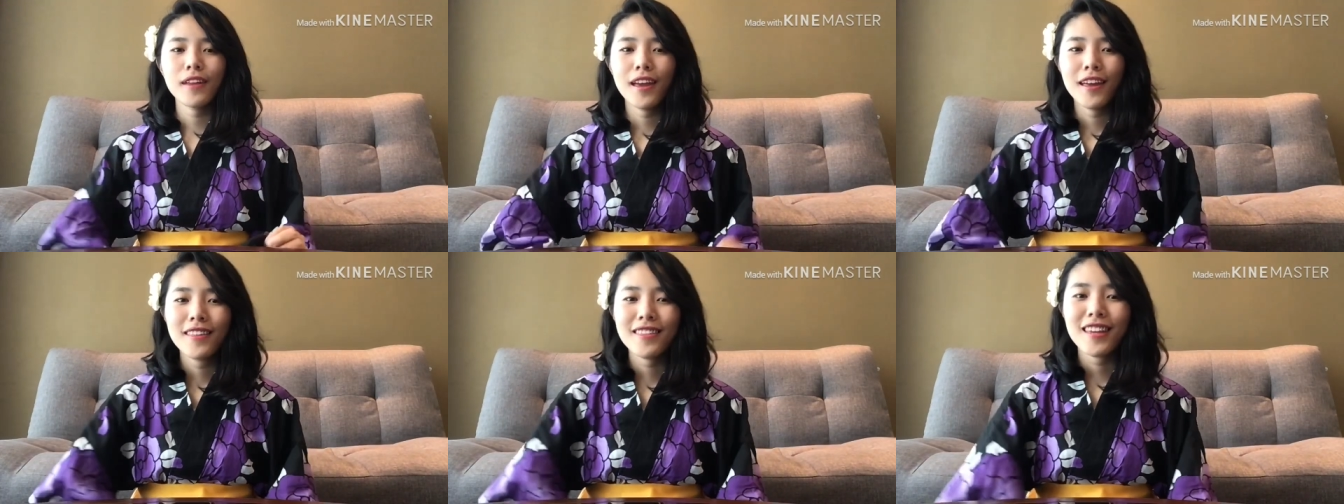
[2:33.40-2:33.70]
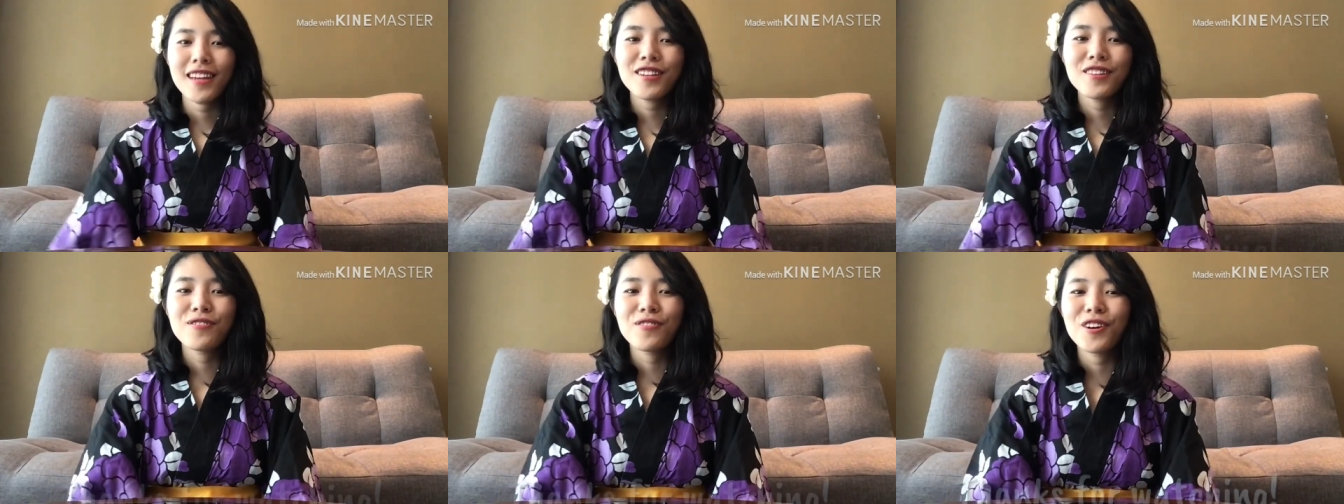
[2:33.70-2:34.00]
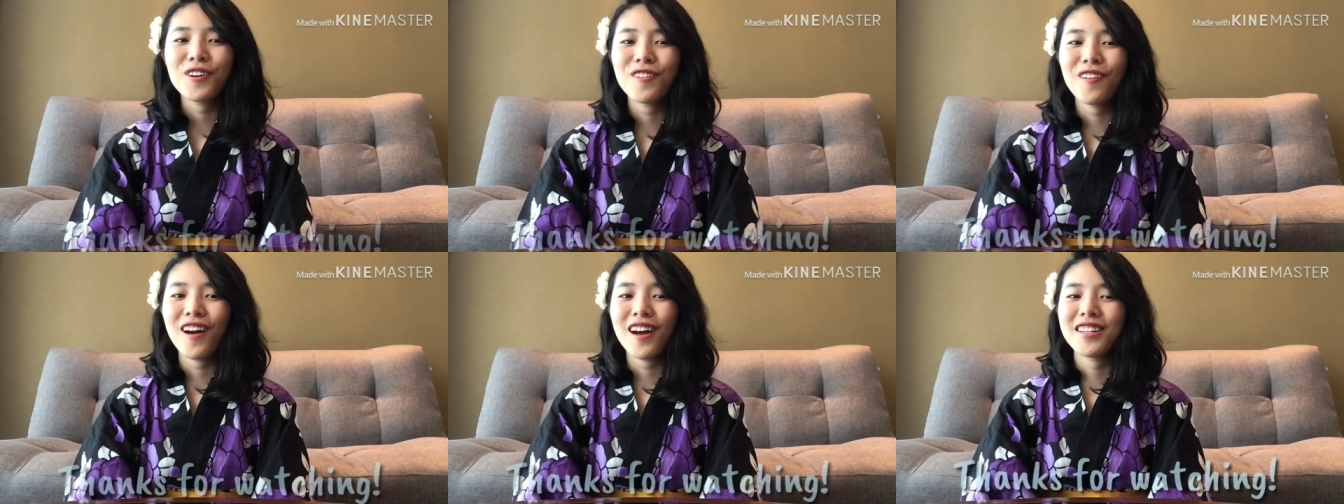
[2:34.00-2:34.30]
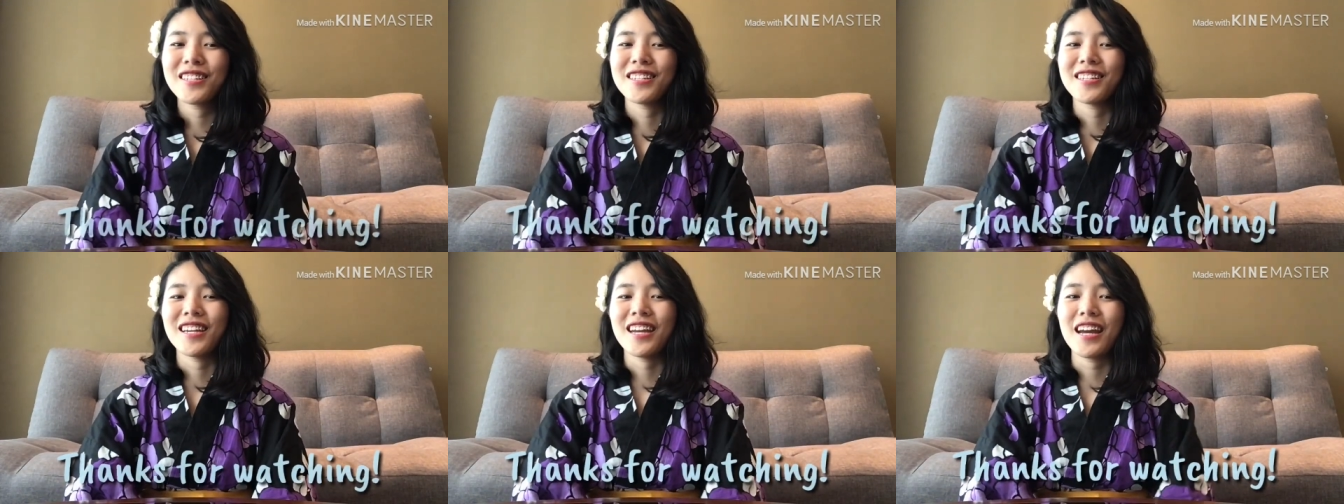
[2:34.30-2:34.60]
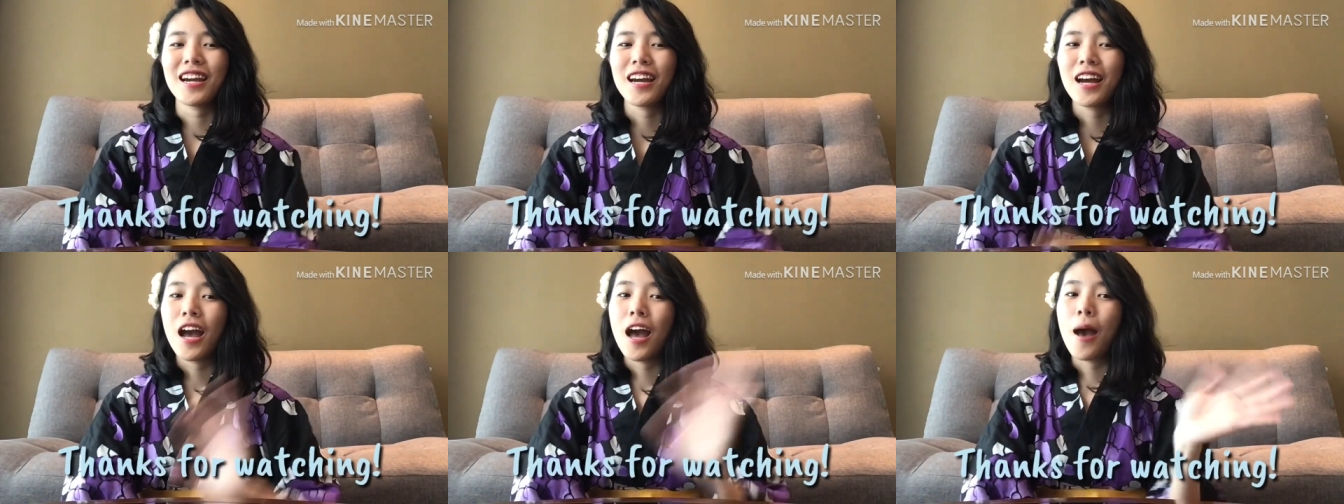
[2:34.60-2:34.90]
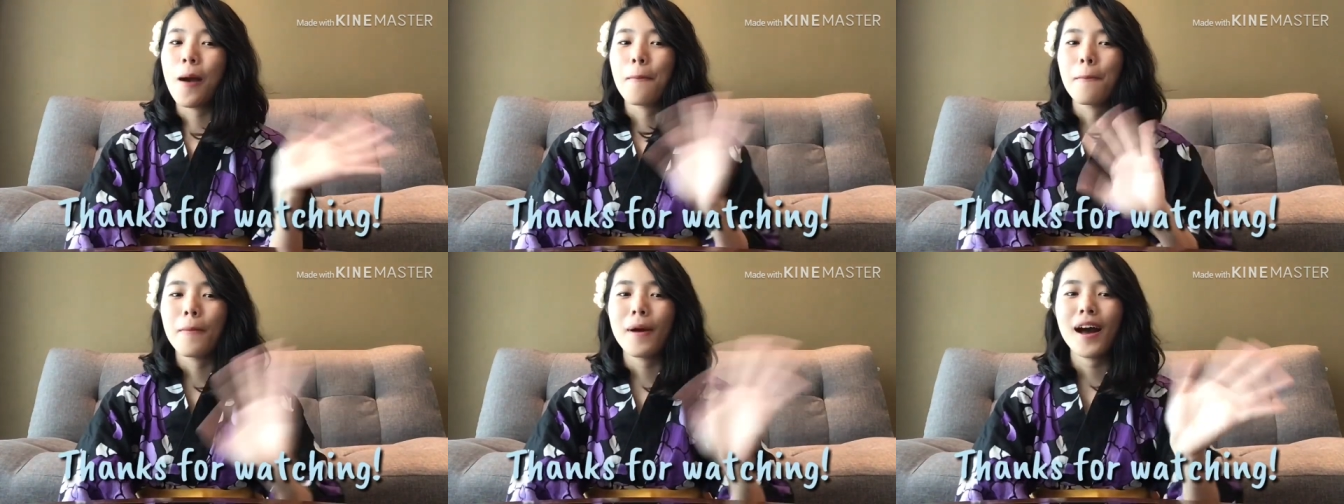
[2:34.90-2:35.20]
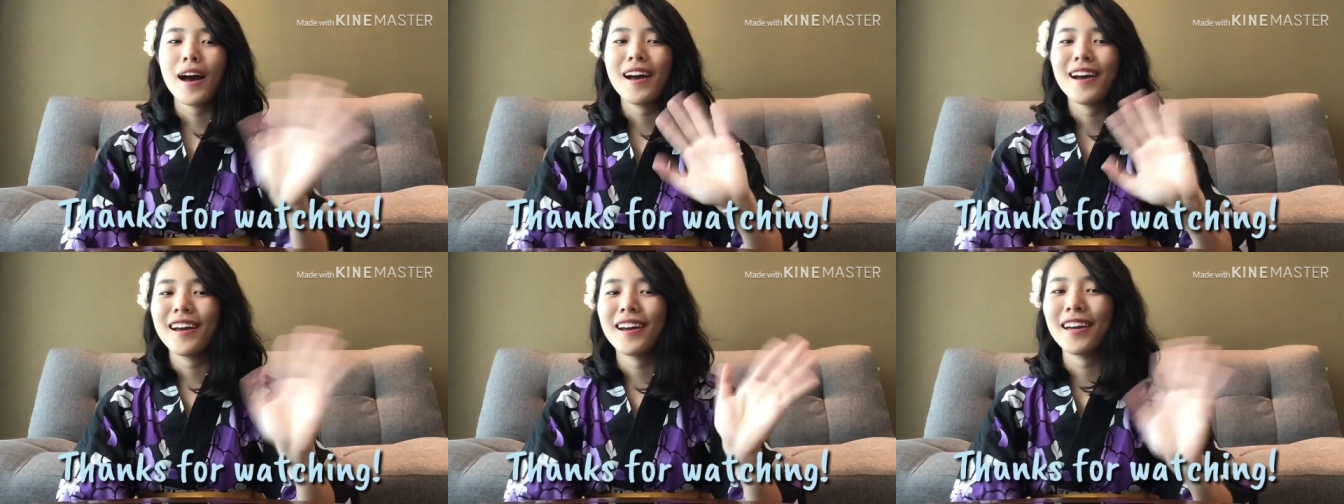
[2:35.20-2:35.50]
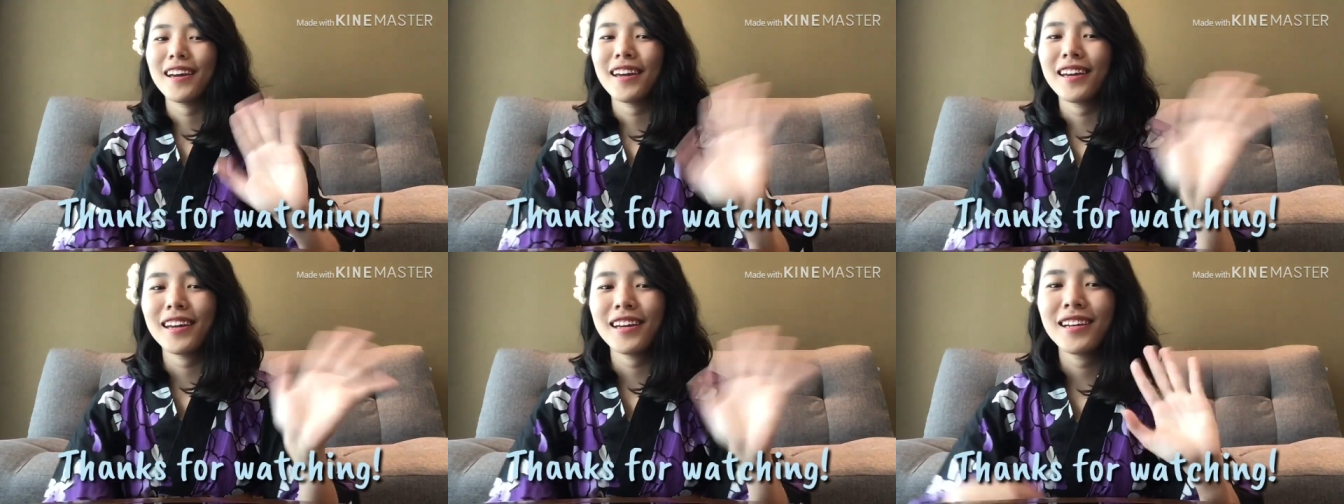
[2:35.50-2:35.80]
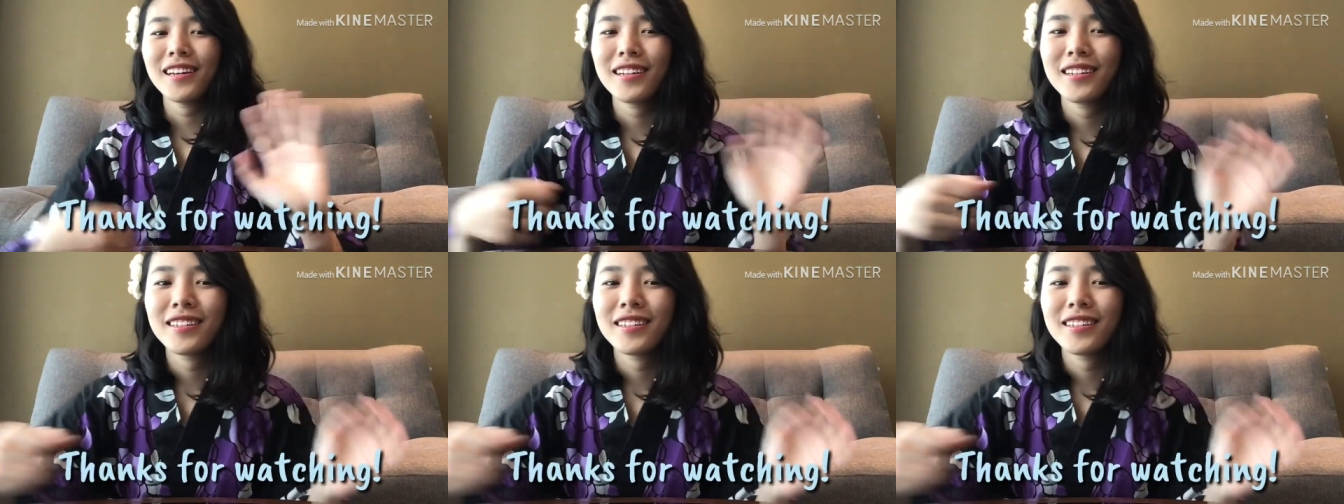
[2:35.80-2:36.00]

Thanks for watching. Bye.